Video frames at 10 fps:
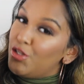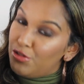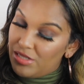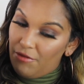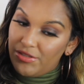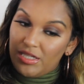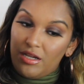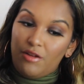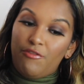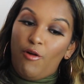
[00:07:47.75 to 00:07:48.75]
your stuff isn't
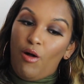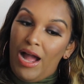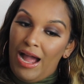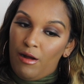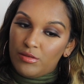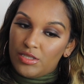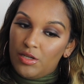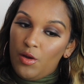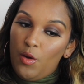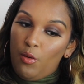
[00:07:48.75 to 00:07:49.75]
gonna fall out,
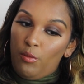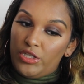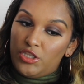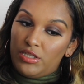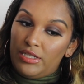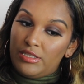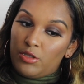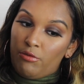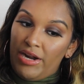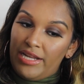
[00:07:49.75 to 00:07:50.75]
which is
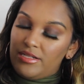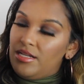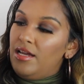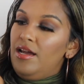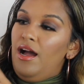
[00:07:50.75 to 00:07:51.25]
great.